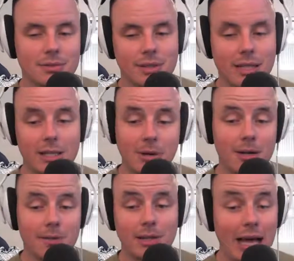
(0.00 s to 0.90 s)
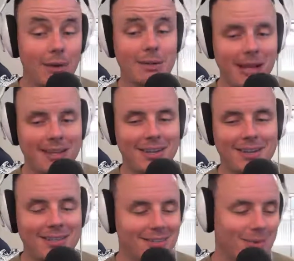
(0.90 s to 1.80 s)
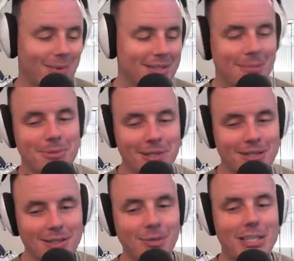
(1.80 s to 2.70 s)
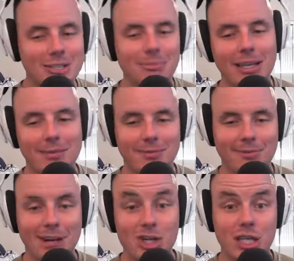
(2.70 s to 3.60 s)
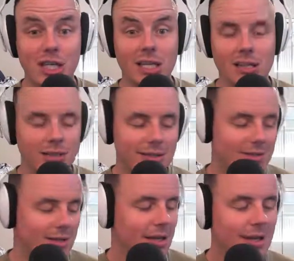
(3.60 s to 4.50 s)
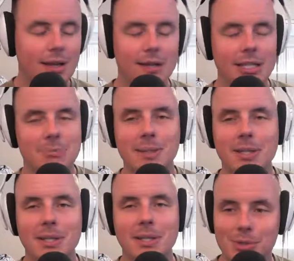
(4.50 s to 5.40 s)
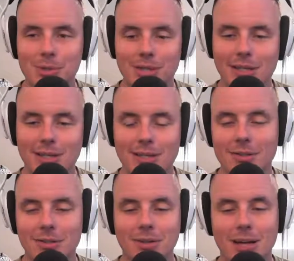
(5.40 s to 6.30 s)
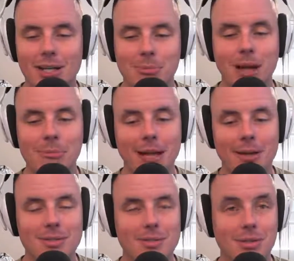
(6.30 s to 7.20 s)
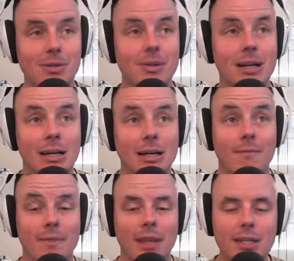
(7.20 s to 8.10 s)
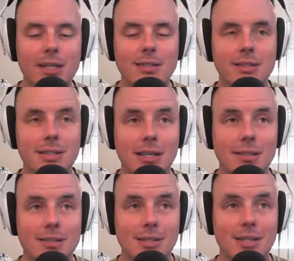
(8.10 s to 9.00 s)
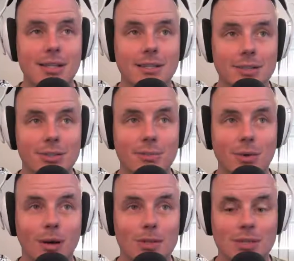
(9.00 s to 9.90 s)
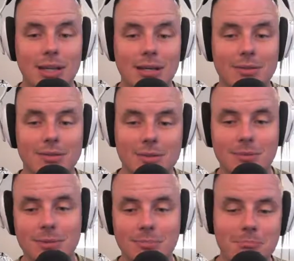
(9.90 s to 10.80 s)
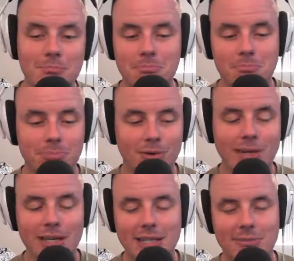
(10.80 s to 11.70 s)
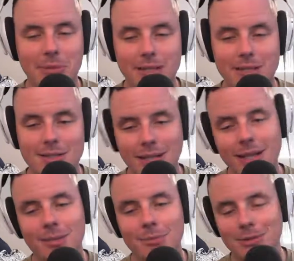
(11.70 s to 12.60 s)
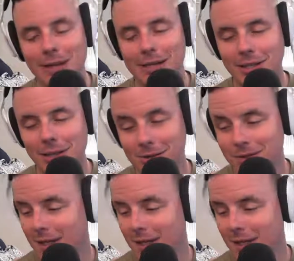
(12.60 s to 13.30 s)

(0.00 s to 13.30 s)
get the Bonneville out of the backyard. Once I'm done doing some like freshening, it's been languishing in the little garage behind my house, so it needs a little TLC, good wash down, some little preventative maintenance, and then it'll be ready to go.